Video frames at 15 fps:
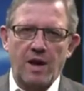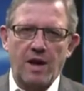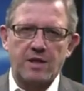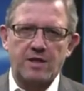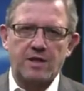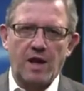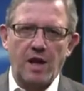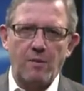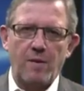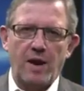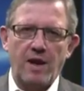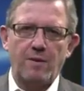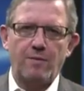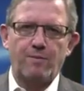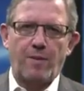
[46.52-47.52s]
has three
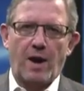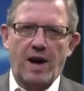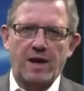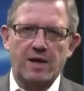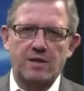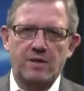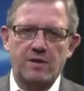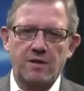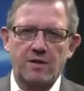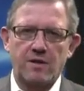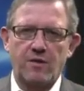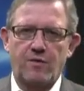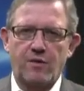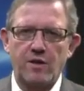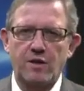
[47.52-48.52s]
main parts.
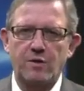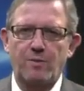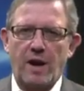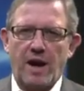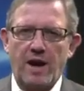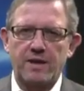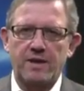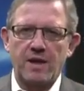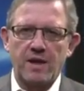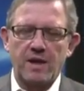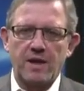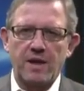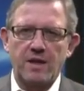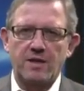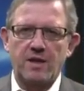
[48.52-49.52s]
The first part
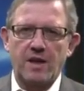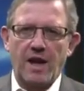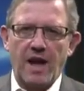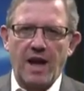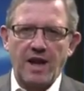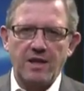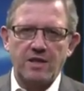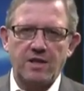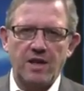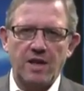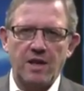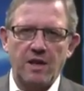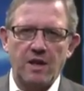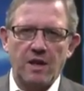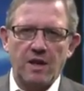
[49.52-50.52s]
is the
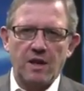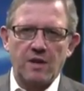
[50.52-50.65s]
AC